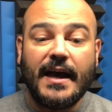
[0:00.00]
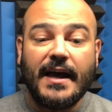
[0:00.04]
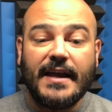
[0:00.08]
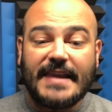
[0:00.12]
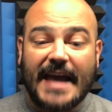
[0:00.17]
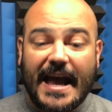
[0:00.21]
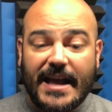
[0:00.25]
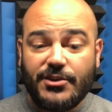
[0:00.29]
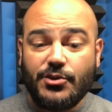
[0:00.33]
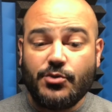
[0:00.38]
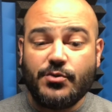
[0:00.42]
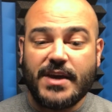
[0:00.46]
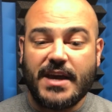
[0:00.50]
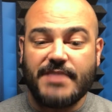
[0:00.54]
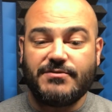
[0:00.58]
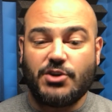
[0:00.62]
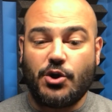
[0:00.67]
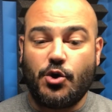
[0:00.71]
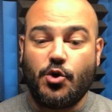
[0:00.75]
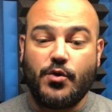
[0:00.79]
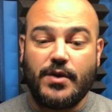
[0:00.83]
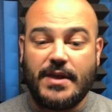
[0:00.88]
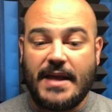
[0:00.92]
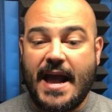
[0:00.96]
That's who gives
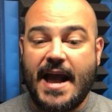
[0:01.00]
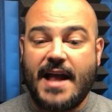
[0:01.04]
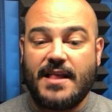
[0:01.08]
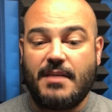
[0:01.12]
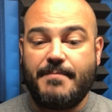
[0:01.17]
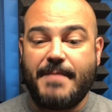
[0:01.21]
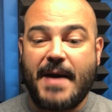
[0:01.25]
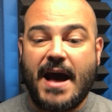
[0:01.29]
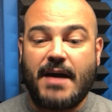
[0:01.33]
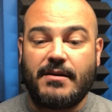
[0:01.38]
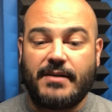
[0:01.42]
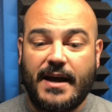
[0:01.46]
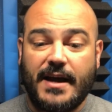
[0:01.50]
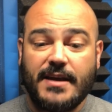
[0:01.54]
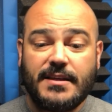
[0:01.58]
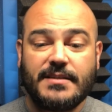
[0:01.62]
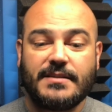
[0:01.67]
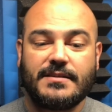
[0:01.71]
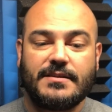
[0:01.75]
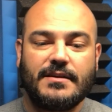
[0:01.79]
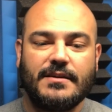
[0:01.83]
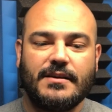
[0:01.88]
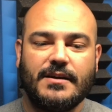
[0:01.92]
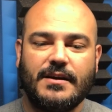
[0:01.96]
a hoot in hell about
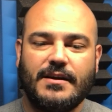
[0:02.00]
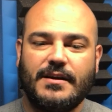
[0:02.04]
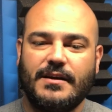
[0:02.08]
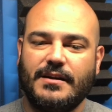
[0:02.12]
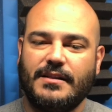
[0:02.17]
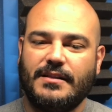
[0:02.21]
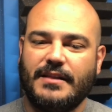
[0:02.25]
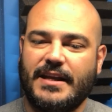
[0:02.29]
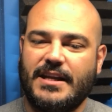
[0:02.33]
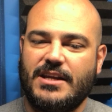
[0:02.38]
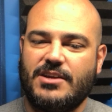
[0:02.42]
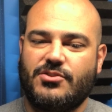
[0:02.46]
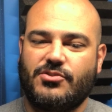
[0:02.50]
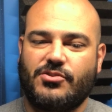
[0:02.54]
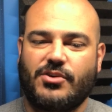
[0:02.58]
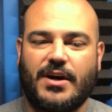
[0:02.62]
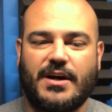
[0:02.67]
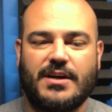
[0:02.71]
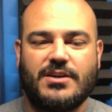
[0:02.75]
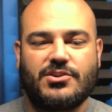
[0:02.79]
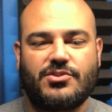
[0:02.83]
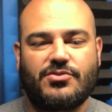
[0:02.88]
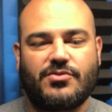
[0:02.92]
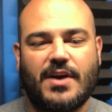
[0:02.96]
us," Lenny
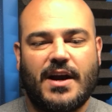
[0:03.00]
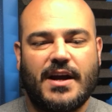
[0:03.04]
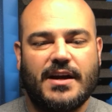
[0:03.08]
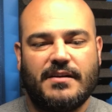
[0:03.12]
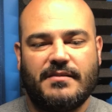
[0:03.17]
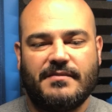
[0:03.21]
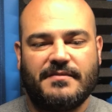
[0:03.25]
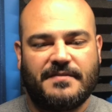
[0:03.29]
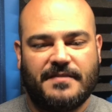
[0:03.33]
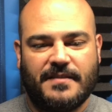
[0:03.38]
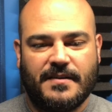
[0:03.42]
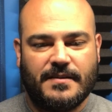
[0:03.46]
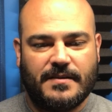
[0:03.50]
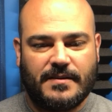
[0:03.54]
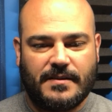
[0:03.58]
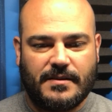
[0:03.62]
cried in triumph.